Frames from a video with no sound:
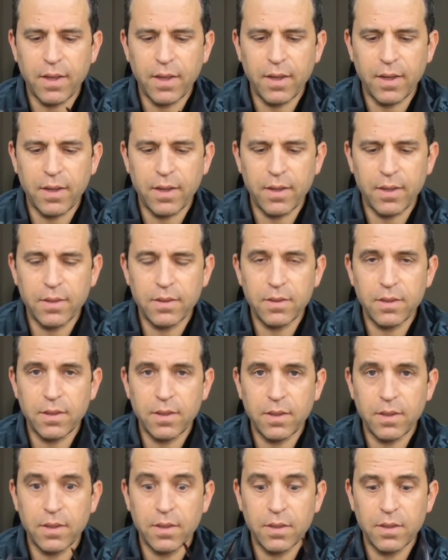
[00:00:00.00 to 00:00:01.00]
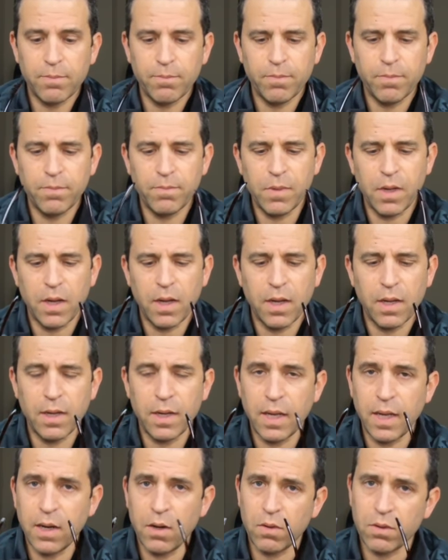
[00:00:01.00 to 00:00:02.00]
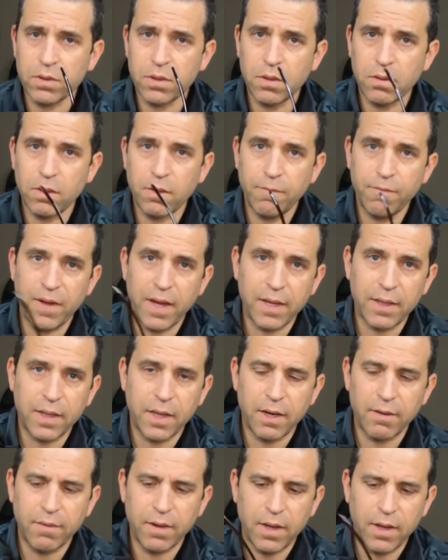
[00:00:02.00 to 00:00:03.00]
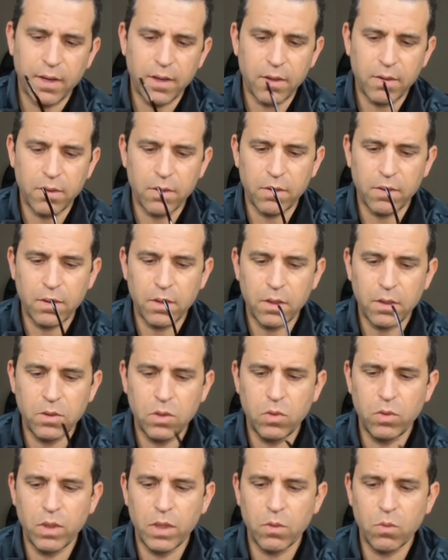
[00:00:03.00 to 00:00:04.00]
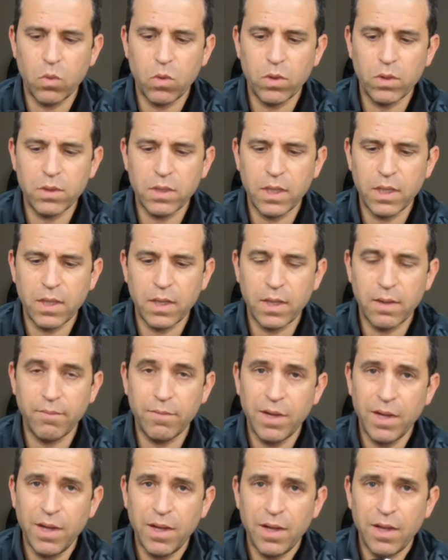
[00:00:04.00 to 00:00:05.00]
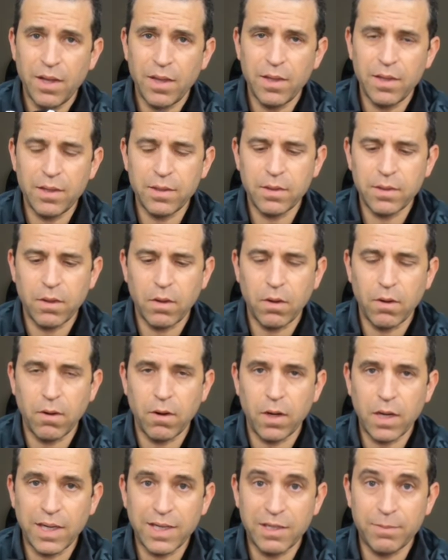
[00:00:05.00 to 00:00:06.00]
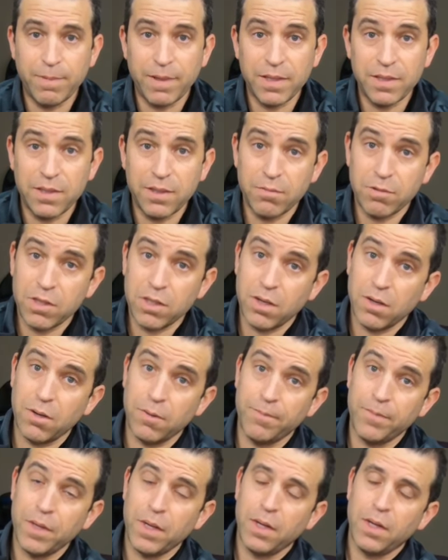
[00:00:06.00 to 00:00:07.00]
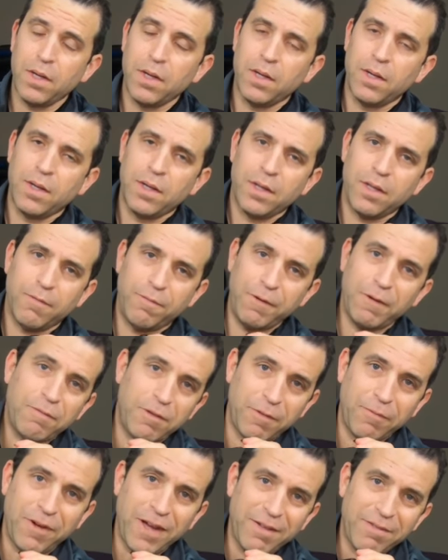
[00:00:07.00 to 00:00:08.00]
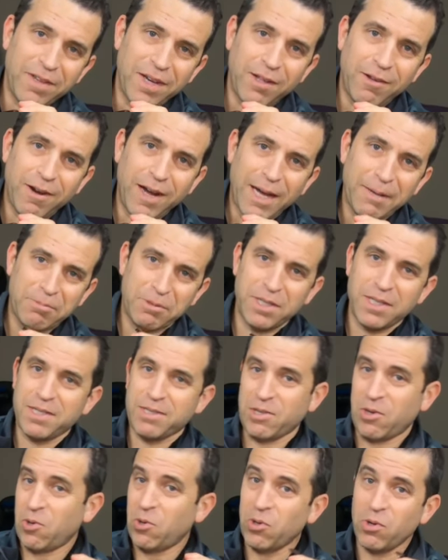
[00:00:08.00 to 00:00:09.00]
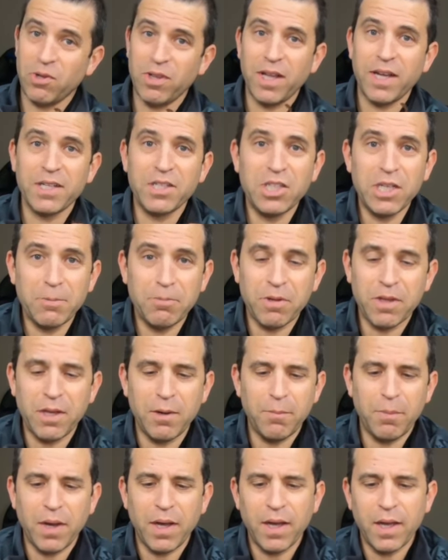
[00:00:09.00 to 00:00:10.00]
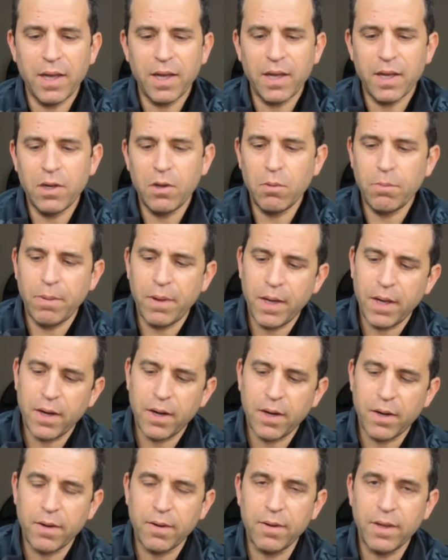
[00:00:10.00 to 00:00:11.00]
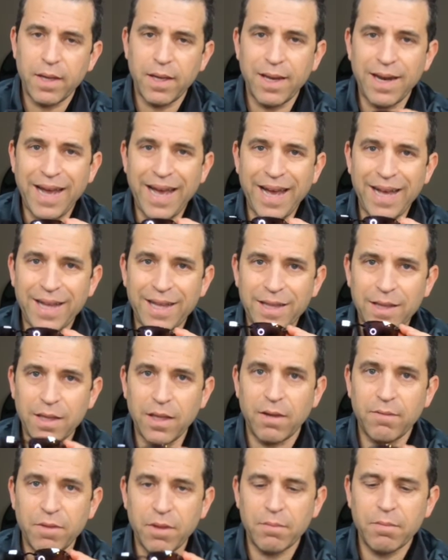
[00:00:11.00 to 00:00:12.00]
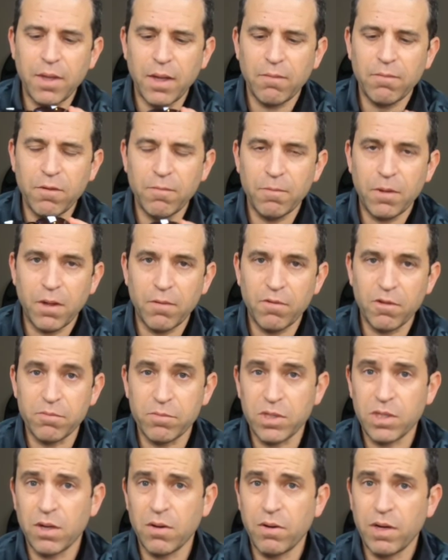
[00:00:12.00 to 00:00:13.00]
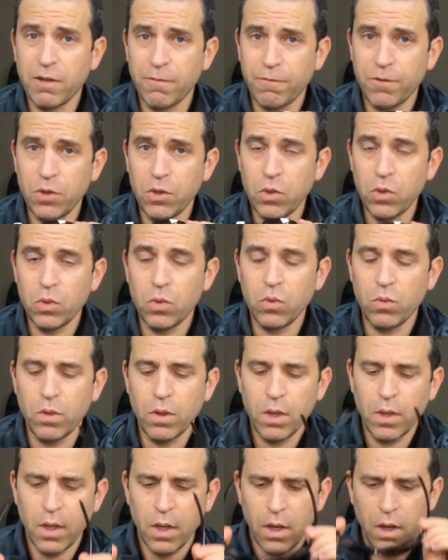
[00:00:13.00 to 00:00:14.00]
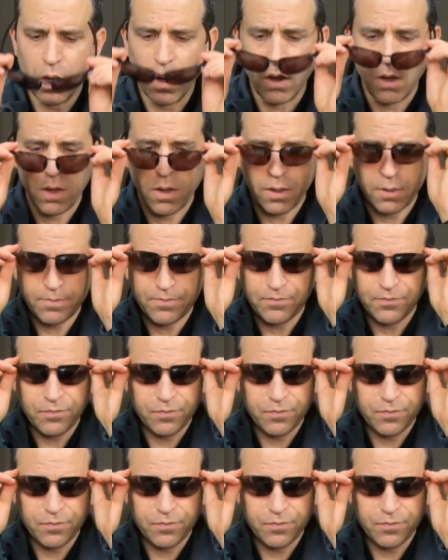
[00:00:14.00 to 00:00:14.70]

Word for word: and also the fact that I've got another 2-year warranty on them. These are expensive, so the $55 option is a whole lot cheaper than buying a new pair, and I love them, love them, love them. So if you are